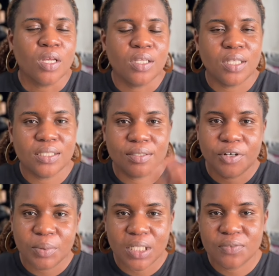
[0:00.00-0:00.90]
there's
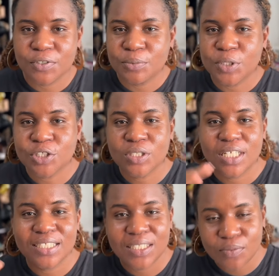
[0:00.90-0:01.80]
criminal defamation,
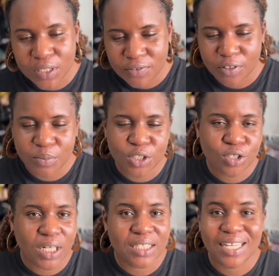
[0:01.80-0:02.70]
there's civil
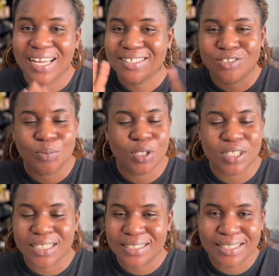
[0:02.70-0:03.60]
defamation, and there are so many
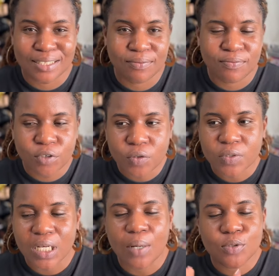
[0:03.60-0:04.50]
other things
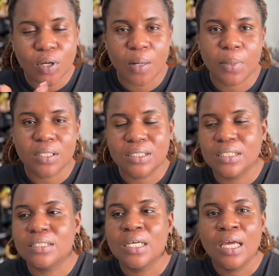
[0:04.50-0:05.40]
involved. I'll talk about
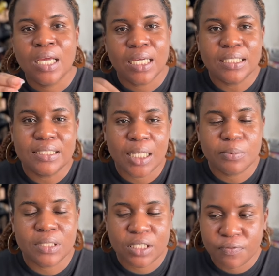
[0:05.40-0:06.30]
it in
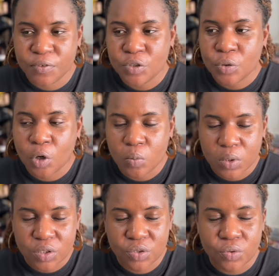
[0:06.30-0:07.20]
depth in a video
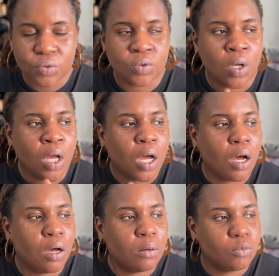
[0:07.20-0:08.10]
coming soon.
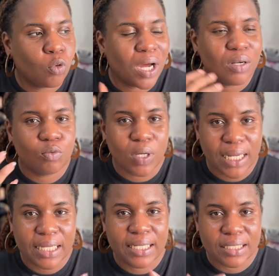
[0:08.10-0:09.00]
When
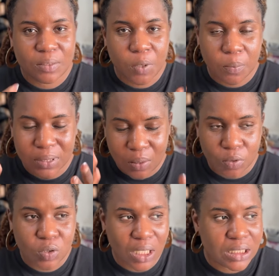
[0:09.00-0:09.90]
I get the papers, I
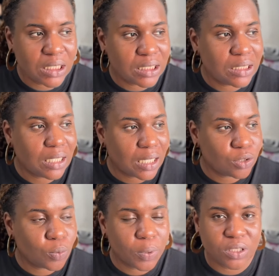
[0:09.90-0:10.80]
want to actually see the
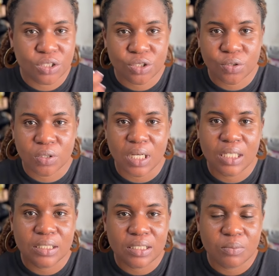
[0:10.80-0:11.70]
actual petition
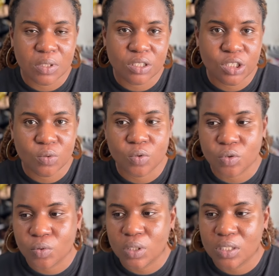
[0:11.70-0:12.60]
and see Mercy
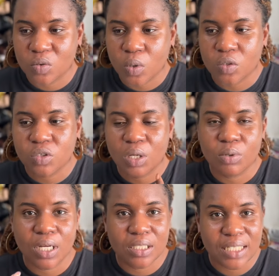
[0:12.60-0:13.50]
Chinwo's own as well, so that we
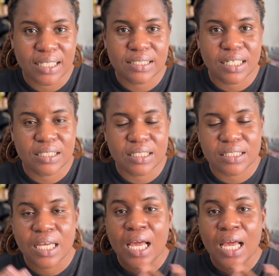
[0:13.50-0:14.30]
can dissect it